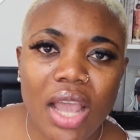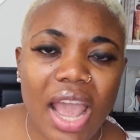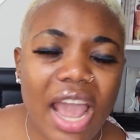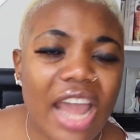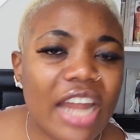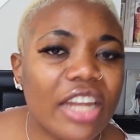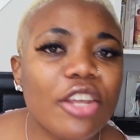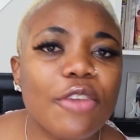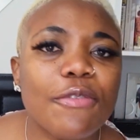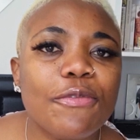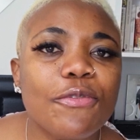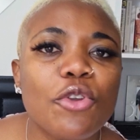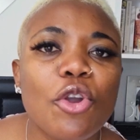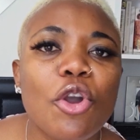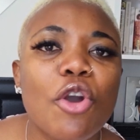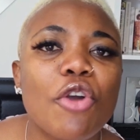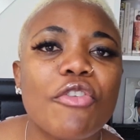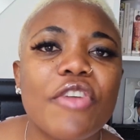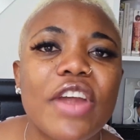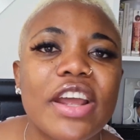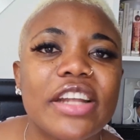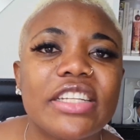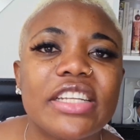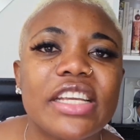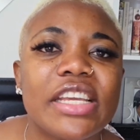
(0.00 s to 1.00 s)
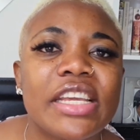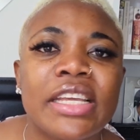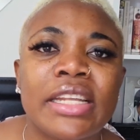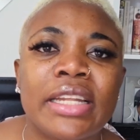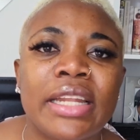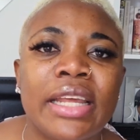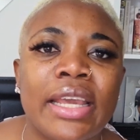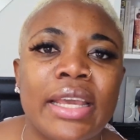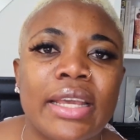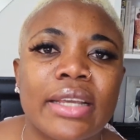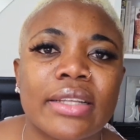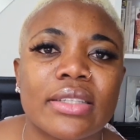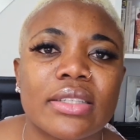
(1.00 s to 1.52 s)
And if you're already in
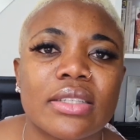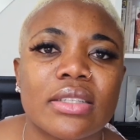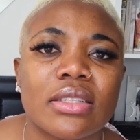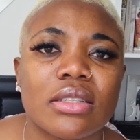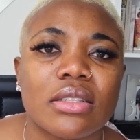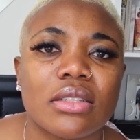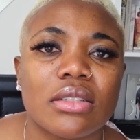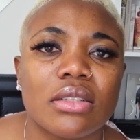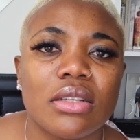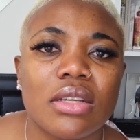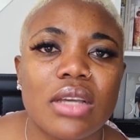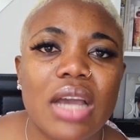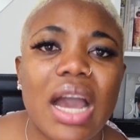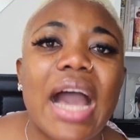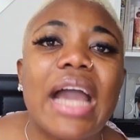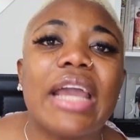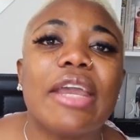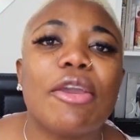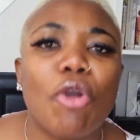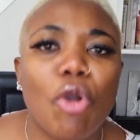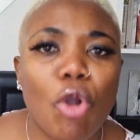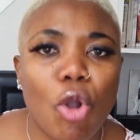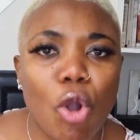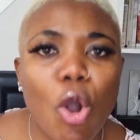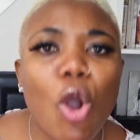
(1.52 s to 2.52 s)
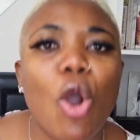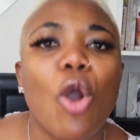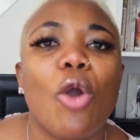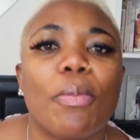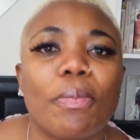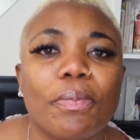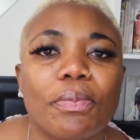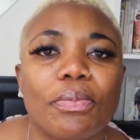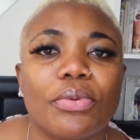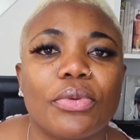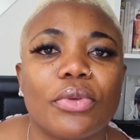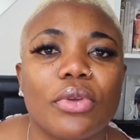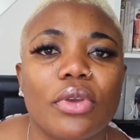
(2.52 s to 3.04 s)
it, I
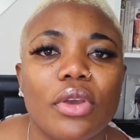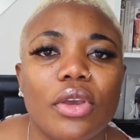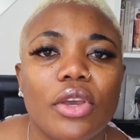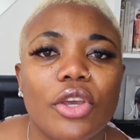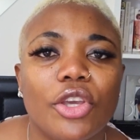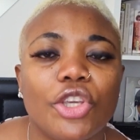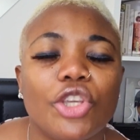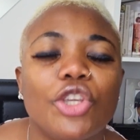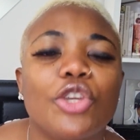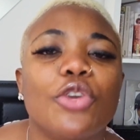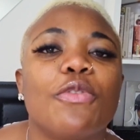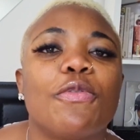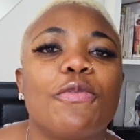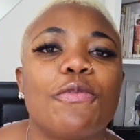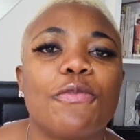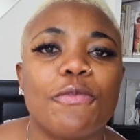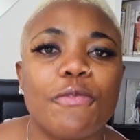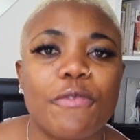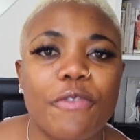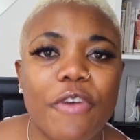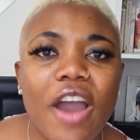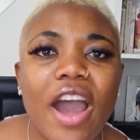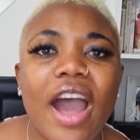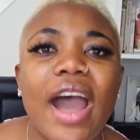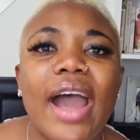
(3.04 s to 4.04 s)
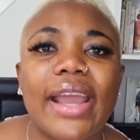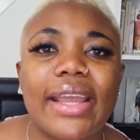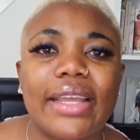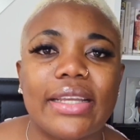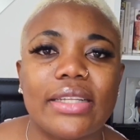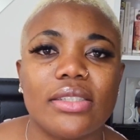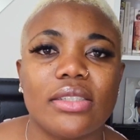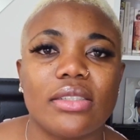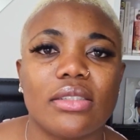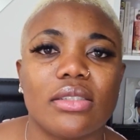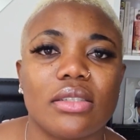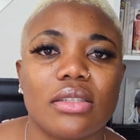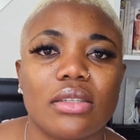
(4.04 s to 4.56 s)
hope you
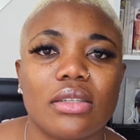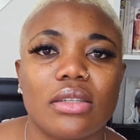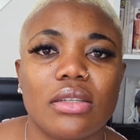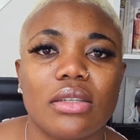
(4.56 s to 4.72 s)
find